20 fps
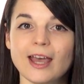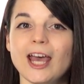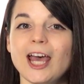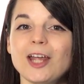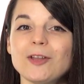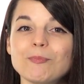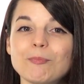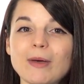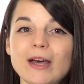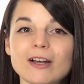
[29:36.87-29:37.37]

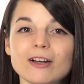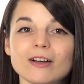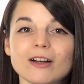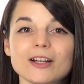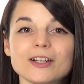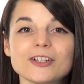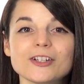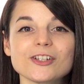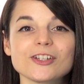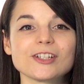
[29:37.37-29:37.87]
and better
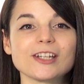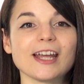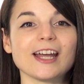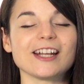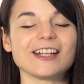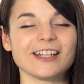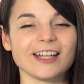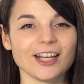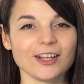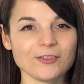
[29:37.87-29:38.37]

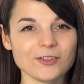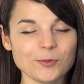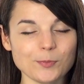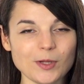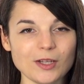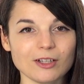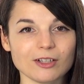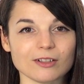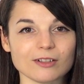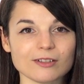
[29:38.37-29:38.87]
understand native
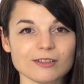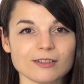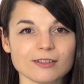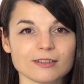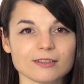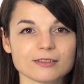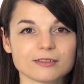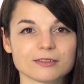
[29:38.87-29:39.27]
speakers.